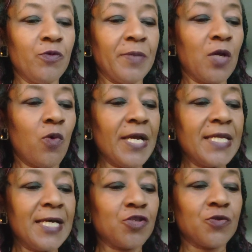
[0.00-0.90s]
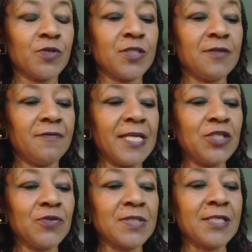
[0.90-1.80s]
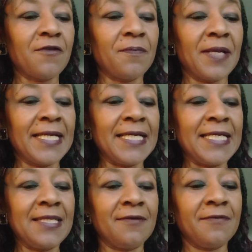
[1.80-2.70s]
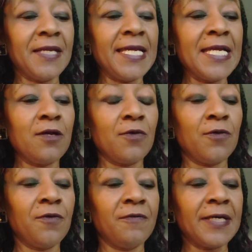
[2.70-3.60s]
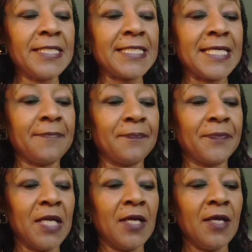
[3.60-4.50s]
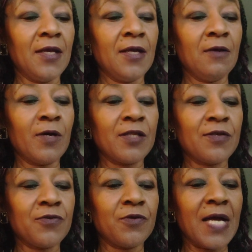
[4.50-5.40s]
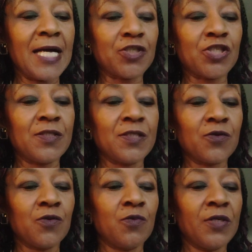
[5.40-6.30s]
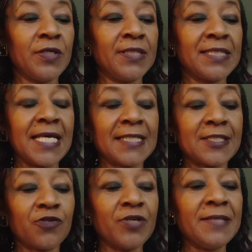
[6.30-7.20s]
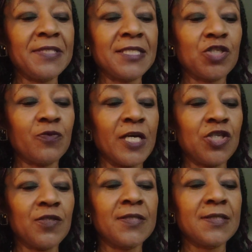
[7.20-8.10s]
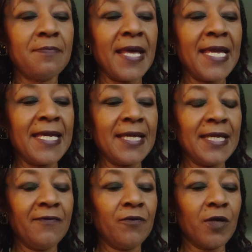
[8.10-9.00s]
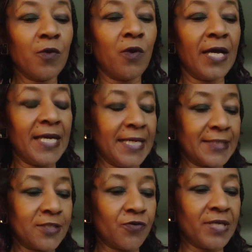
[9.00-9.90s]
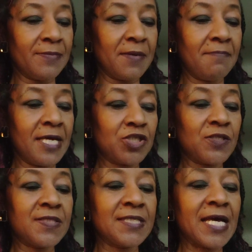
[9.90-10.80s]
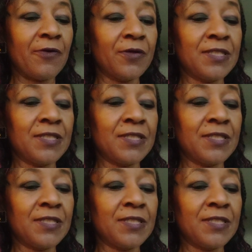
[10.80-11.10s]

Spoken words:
would be quite natural to defend yourself by either fleeing or fighting. Whether through actions or words, extreme situations may even require extreme measures. There are